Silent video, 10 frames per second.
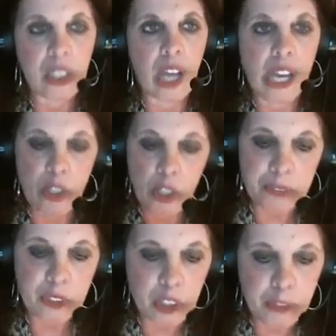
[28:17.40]
I go up
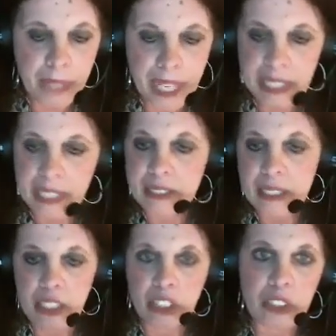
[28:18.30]
to her bed. I
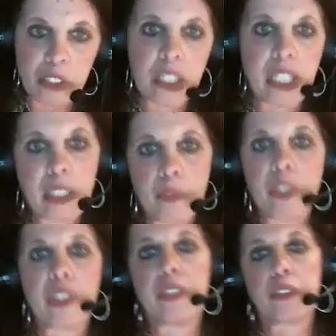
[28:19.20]
tell her, okay, we're
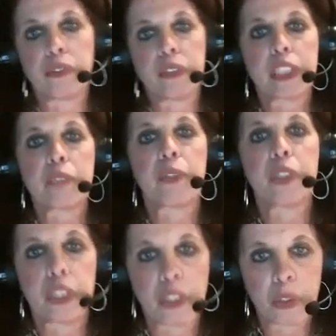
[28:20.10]
going to transport
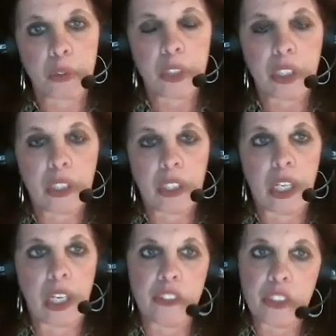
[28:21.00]
you.
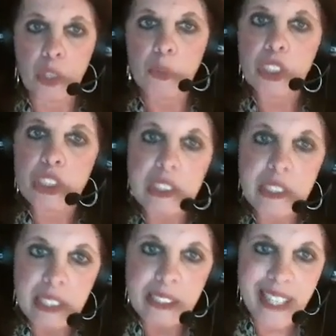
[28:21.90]
And you know what she
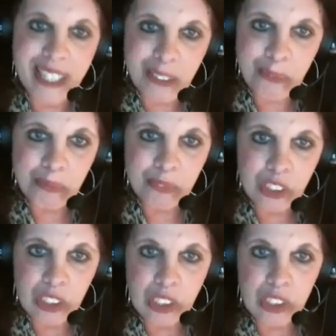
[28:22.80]
said to him?
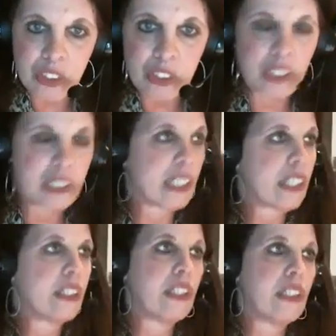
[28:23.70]
She
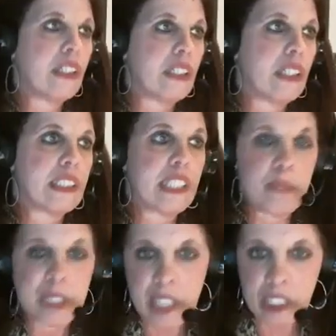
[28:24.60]
said, his name
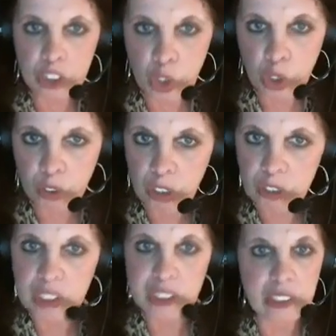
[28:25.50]
is Dr. Toro.
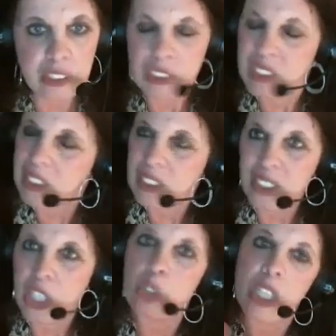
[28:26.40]
She says,
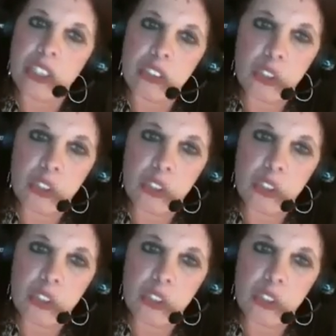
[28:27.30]
no, Dr.